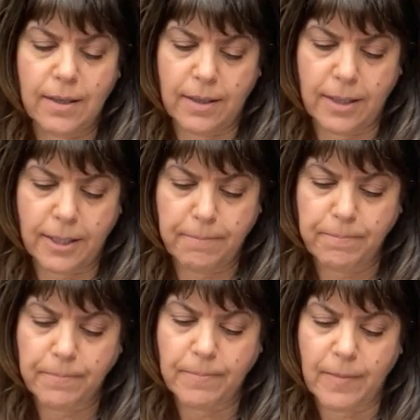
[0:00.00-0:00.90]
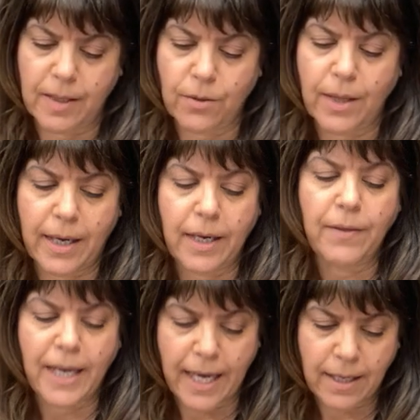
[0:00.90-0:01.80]
Um, so that in
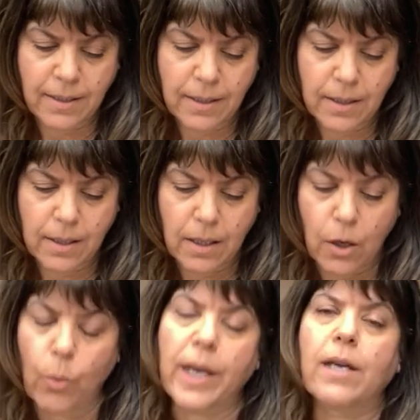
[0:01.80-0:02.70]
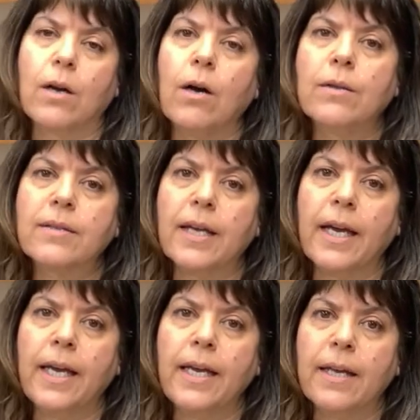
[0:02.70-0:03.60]
the end, we can all
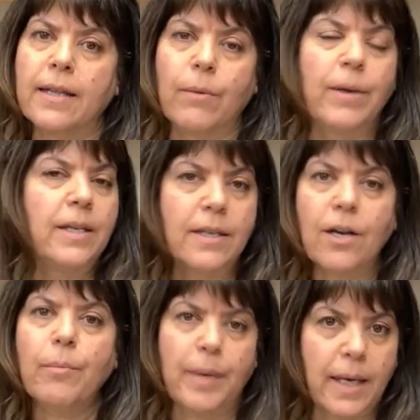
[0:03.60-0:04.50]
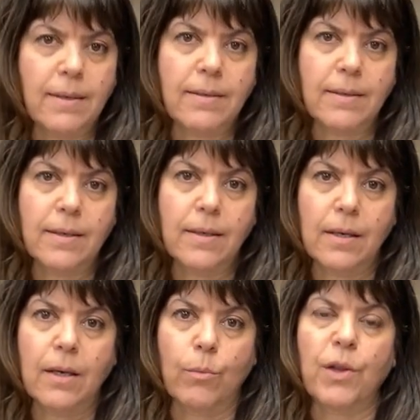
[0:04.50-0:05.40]
say that we did our best
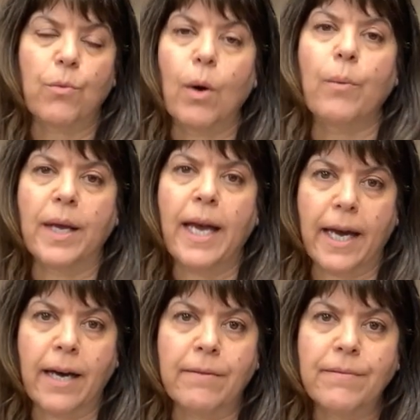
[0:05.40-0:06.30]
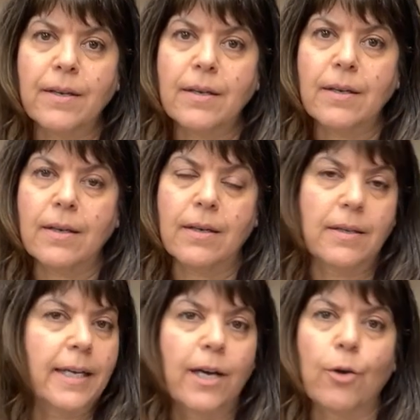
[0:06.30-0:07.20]
with what we have
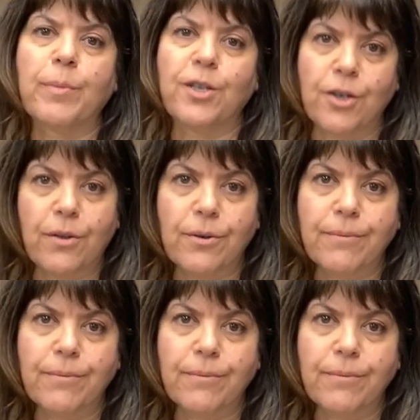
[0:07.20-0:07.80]
to help each other.